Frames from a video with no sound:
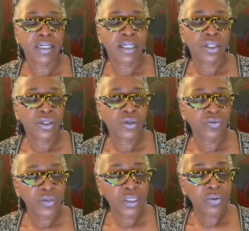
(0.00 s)
you
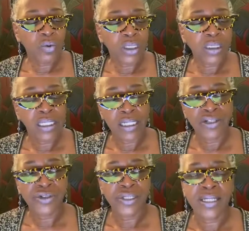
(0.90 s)
really want to
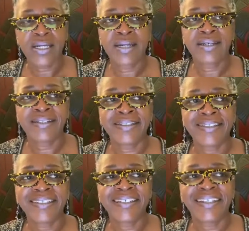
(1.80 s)
understand
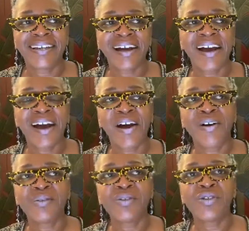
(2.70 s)

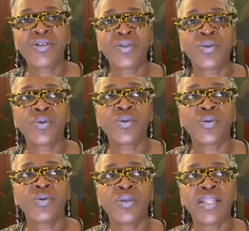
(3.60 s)
how
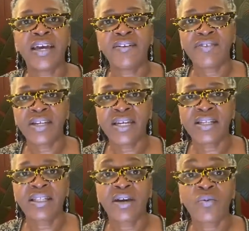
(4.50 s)
to
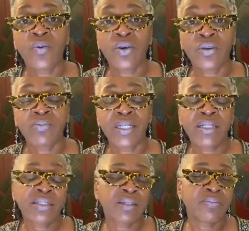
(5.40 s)
navigate that world
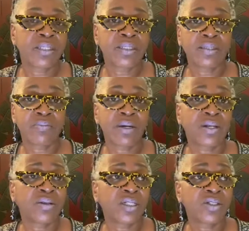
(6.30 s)
because the business
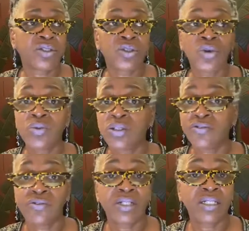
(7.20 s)
model is so
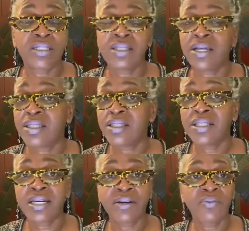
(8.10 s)
different. It's nothing
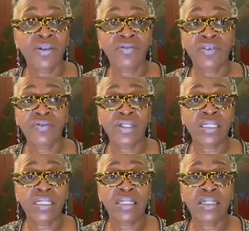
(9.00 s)
like we've ever
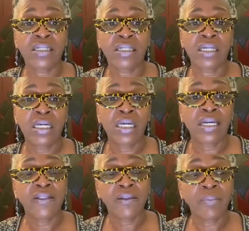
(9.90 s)
seen
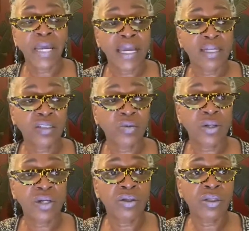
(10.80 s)
in the past
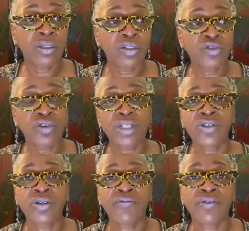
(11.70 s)
where the
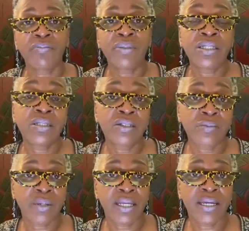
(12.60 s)
structure of a business
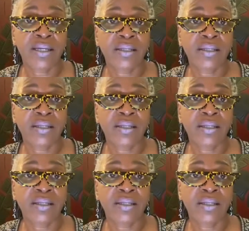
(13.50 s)
plan